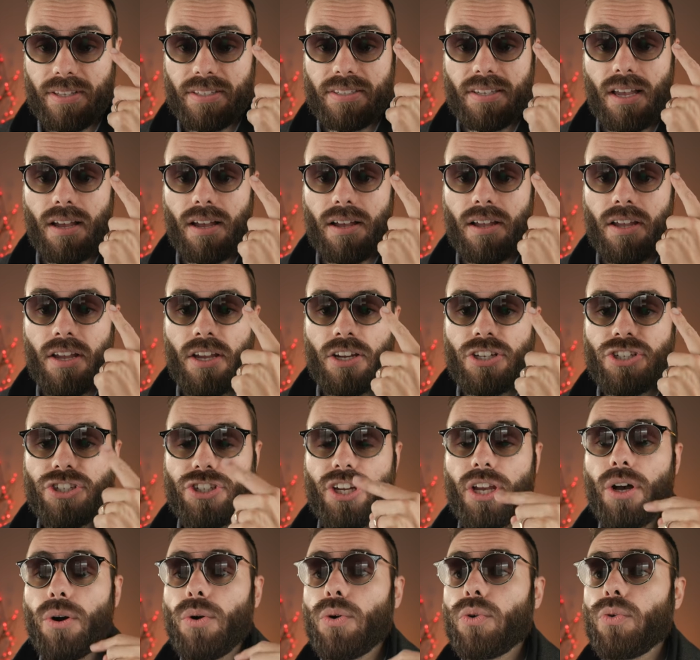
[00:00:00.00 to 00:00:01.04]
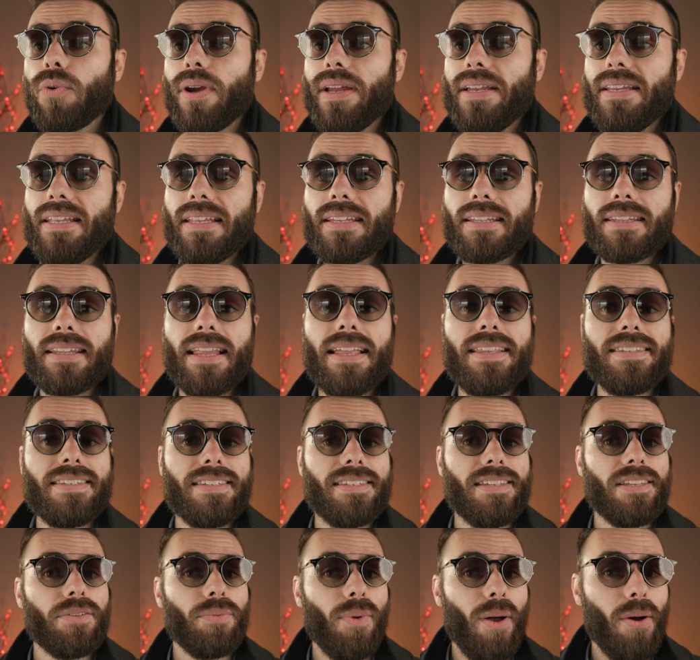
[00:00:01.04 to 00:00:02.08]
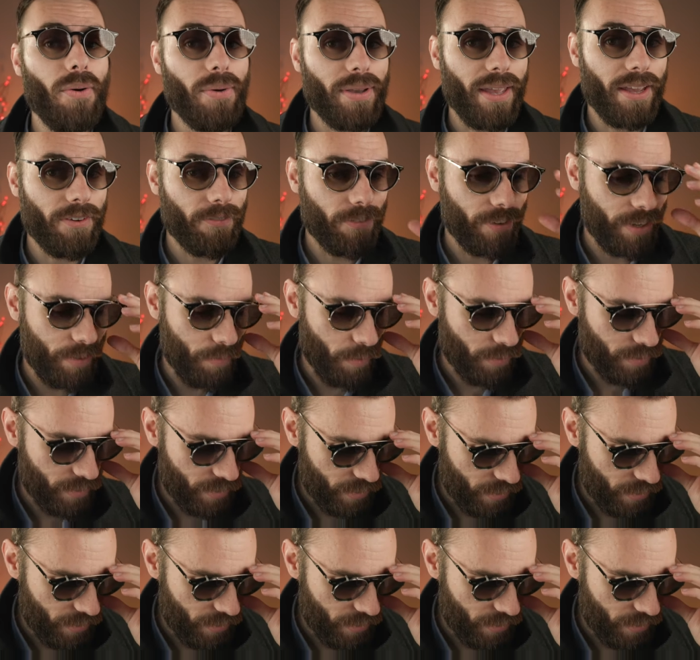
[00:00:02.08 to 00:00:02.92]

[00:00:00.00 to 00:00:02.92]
these uh, shale gradient lenses as well. Can't forget about